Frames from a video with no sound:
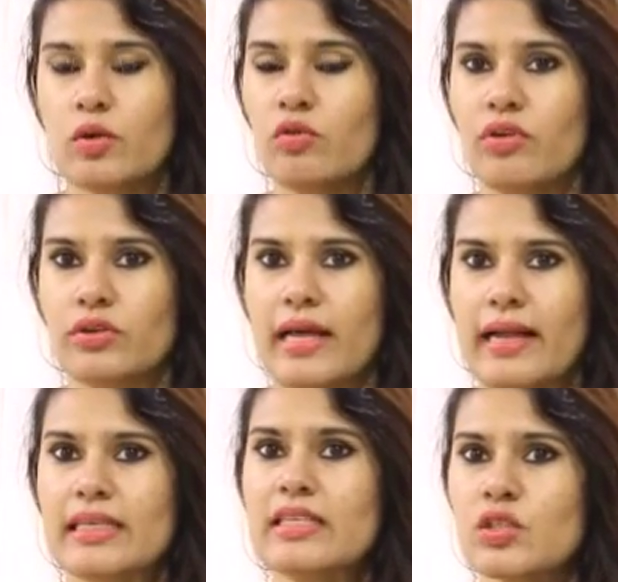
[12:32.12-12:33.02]
for
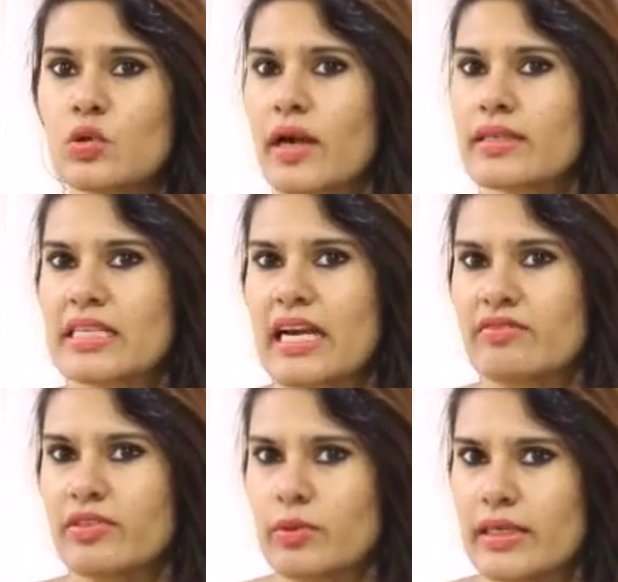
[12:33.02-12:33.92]
that, you need to understand
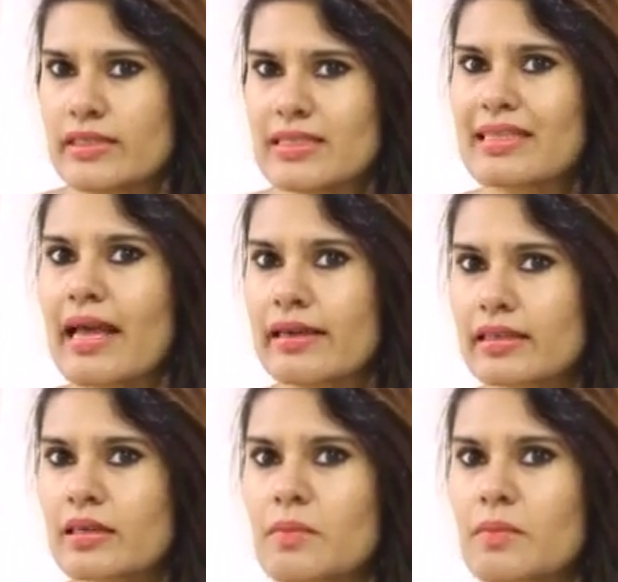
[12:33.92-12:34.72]
three things. Like,